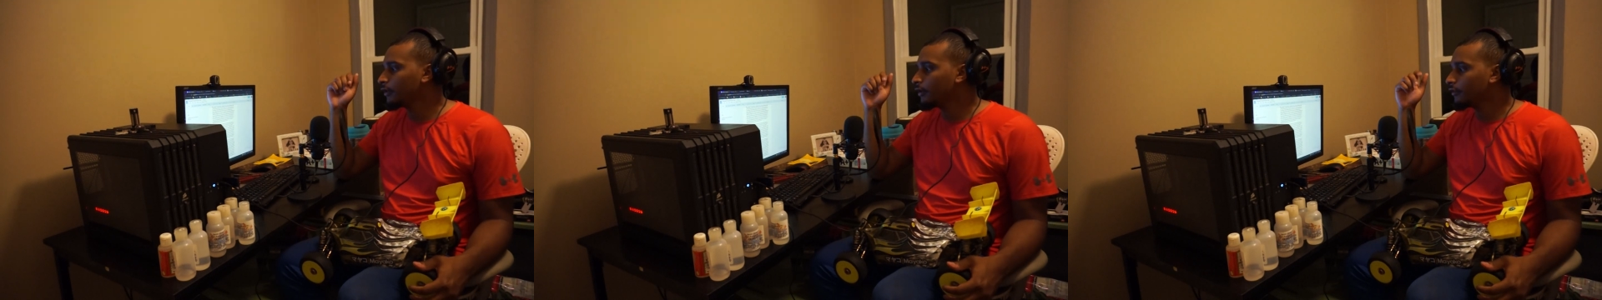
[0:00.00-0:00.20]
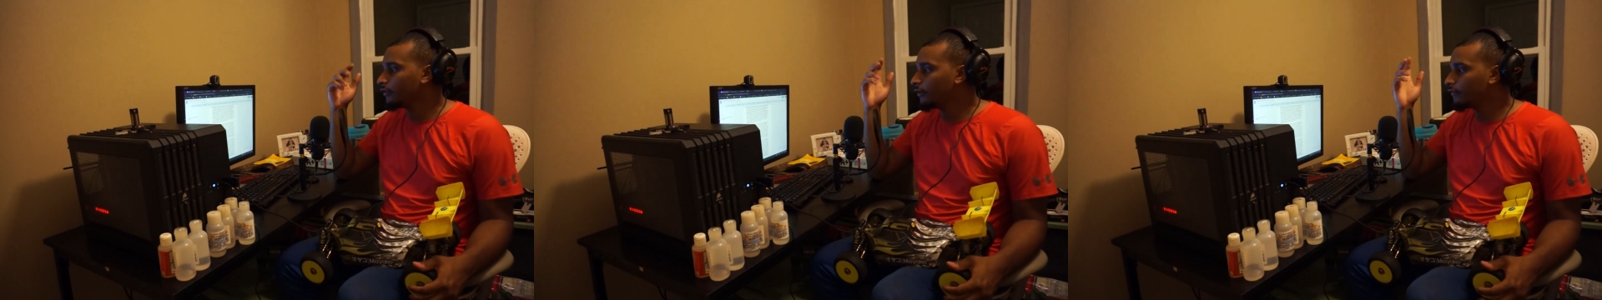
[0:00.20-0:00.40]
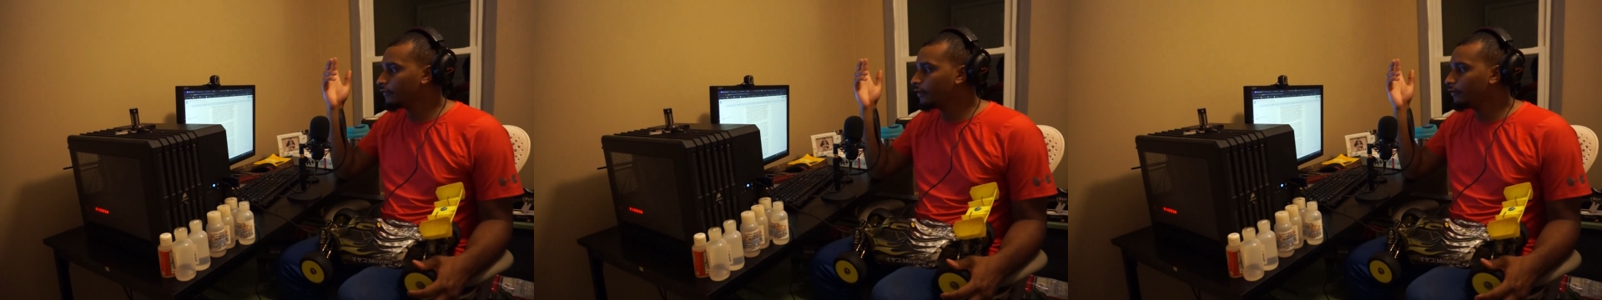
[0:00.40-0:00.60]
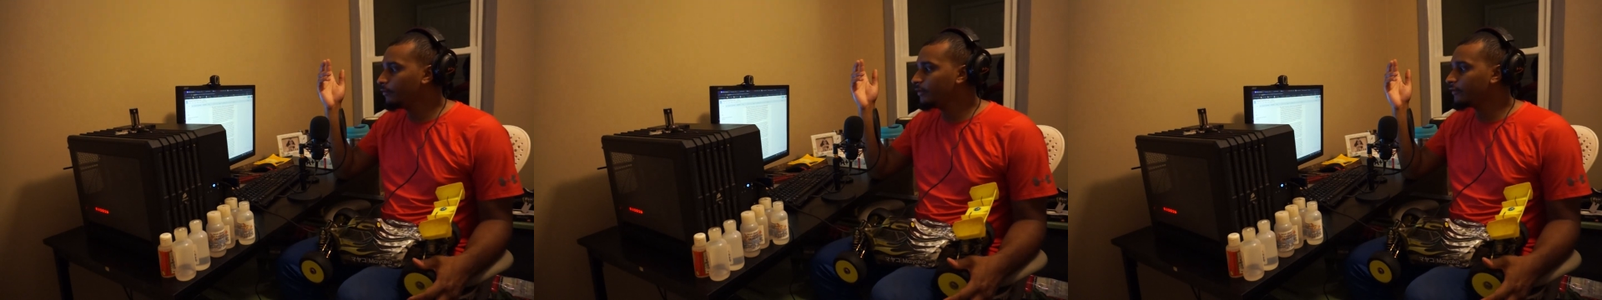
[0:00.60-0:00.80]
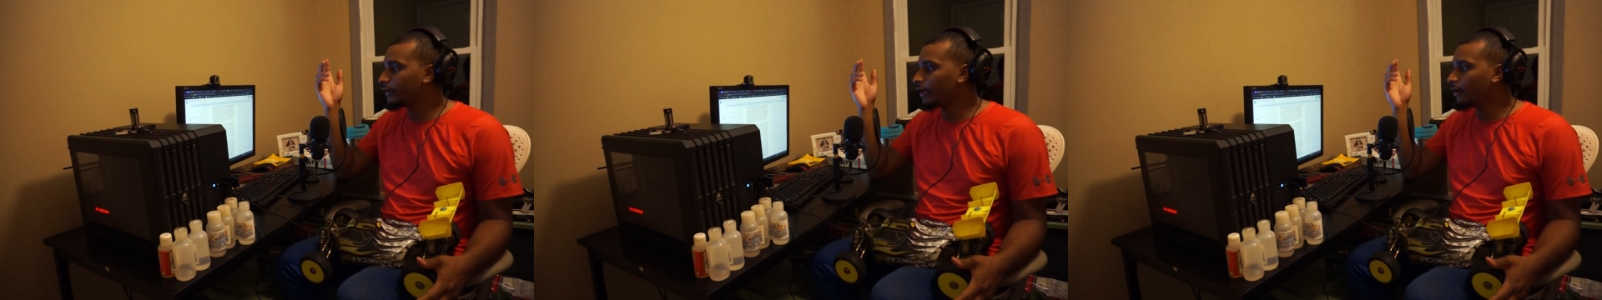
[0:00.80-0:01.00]
This leads
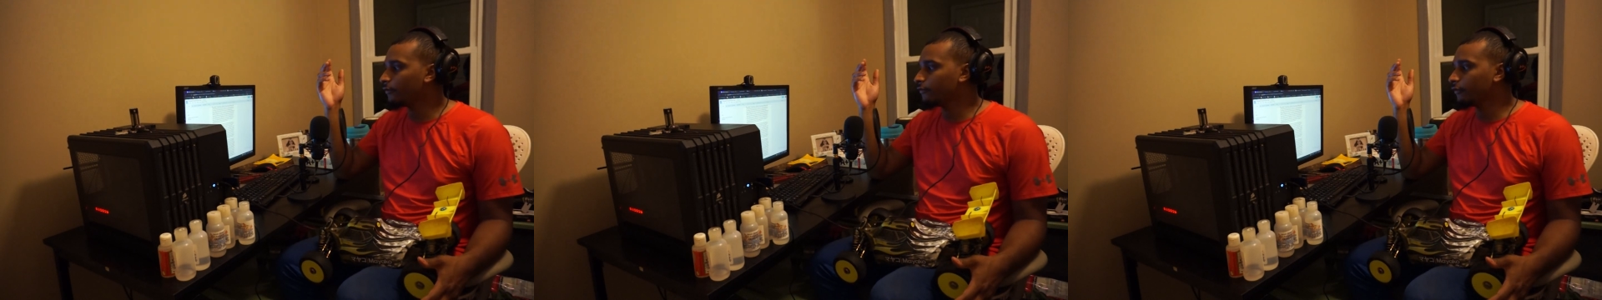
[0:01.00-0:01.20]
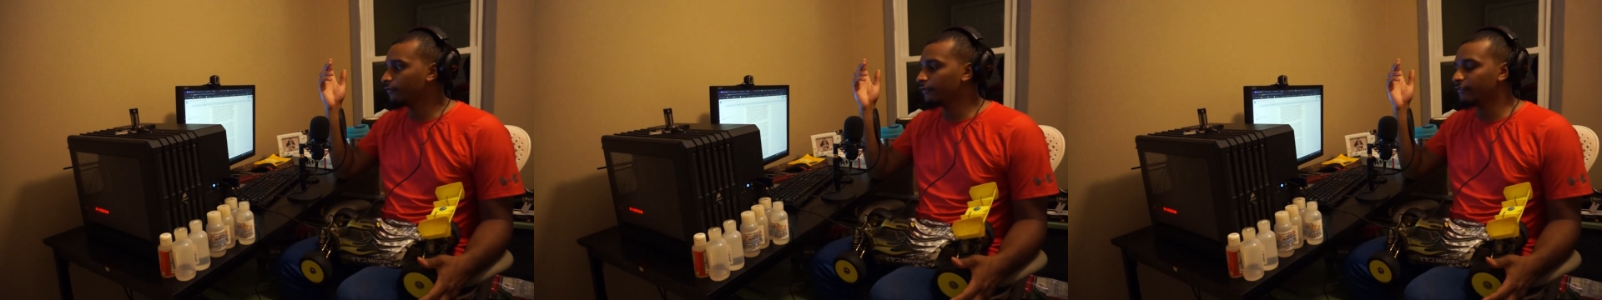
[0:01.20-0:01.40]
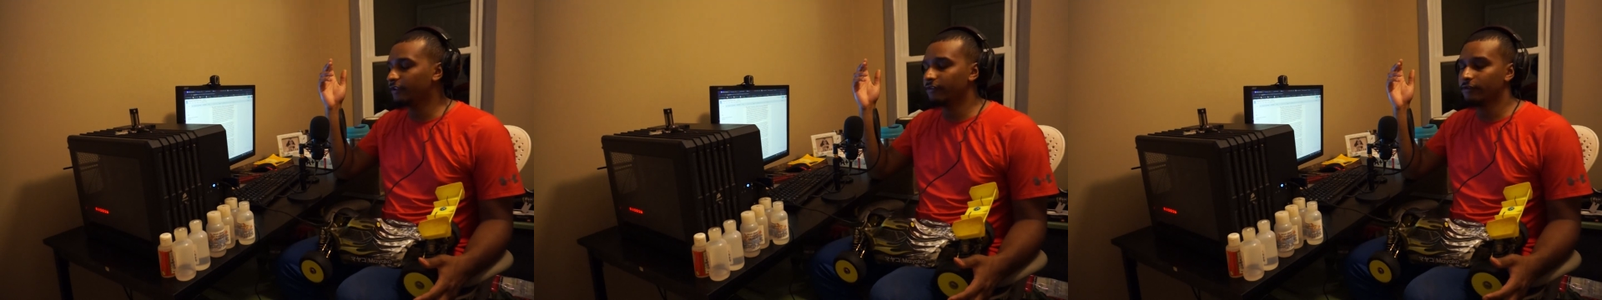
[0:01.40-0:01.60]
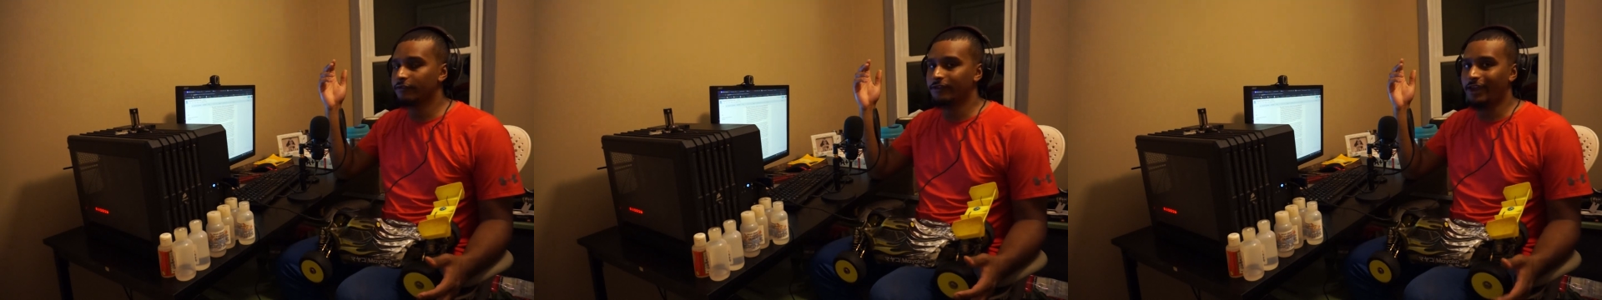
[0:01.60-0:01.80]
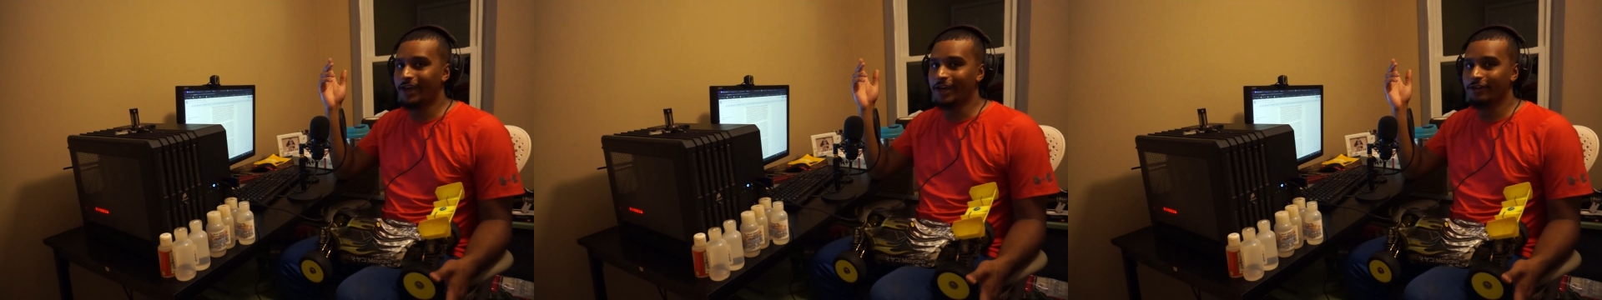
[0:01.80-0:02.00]
me to how service
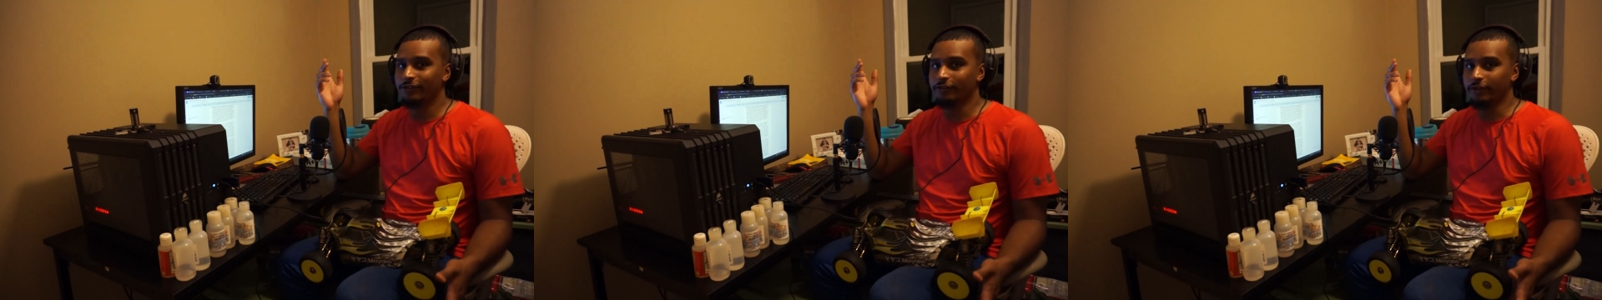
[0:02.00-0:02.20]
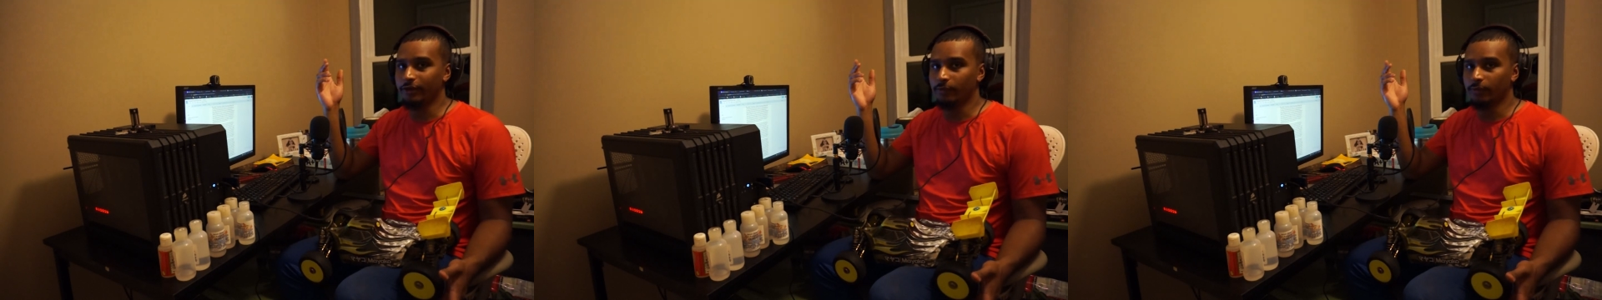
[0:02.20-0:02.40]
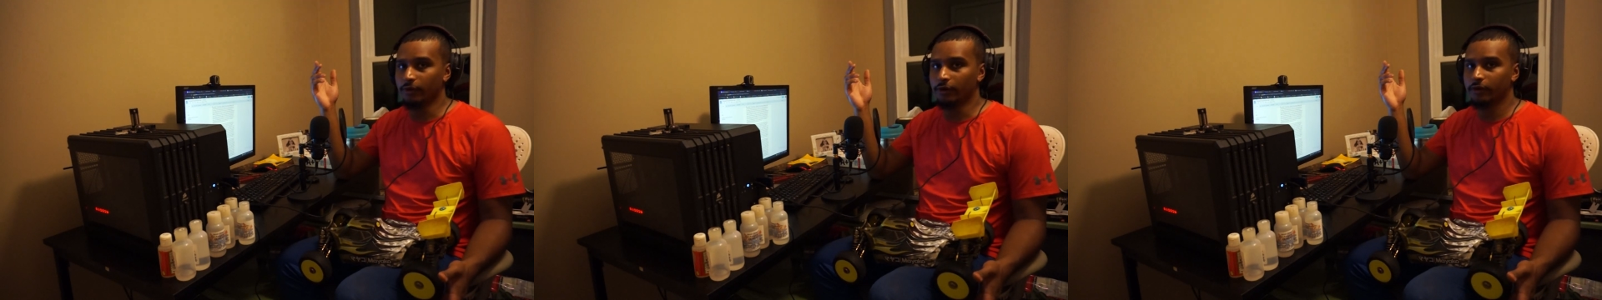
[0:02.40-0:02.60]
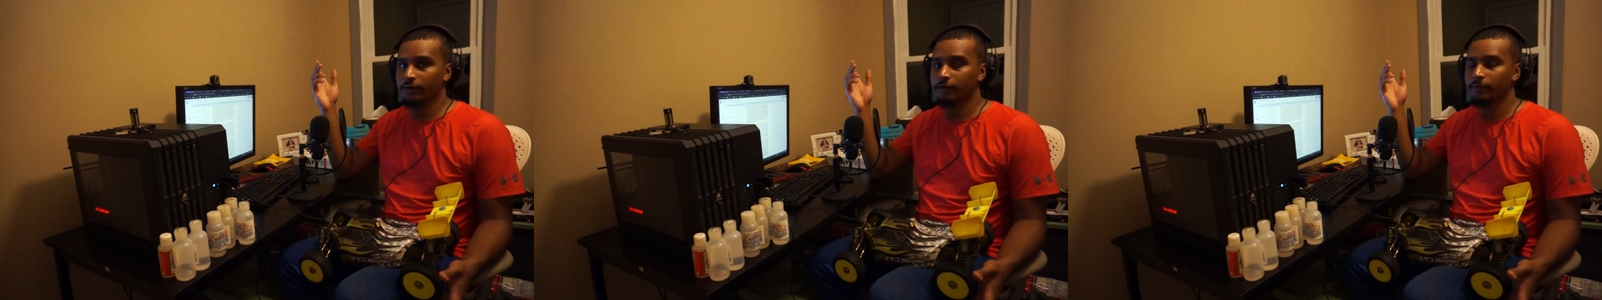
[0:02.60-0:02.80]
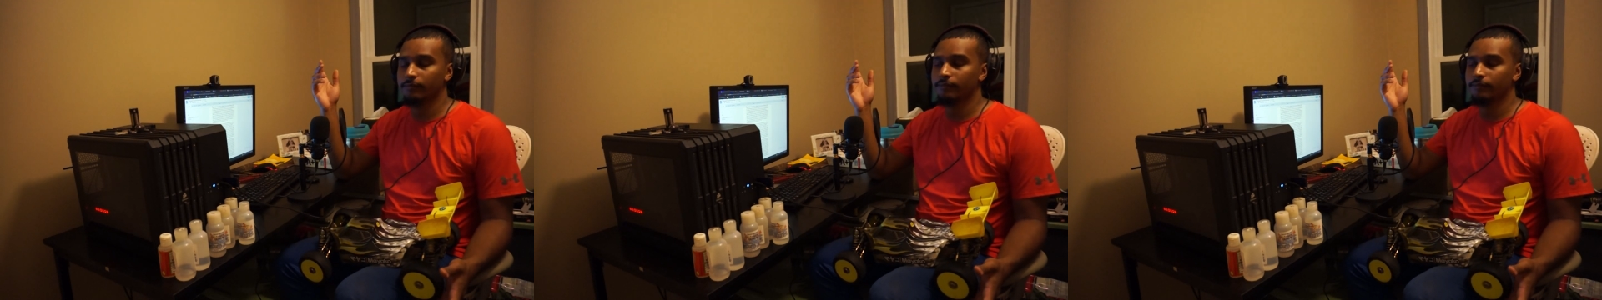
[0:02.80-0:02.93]
centers actually work.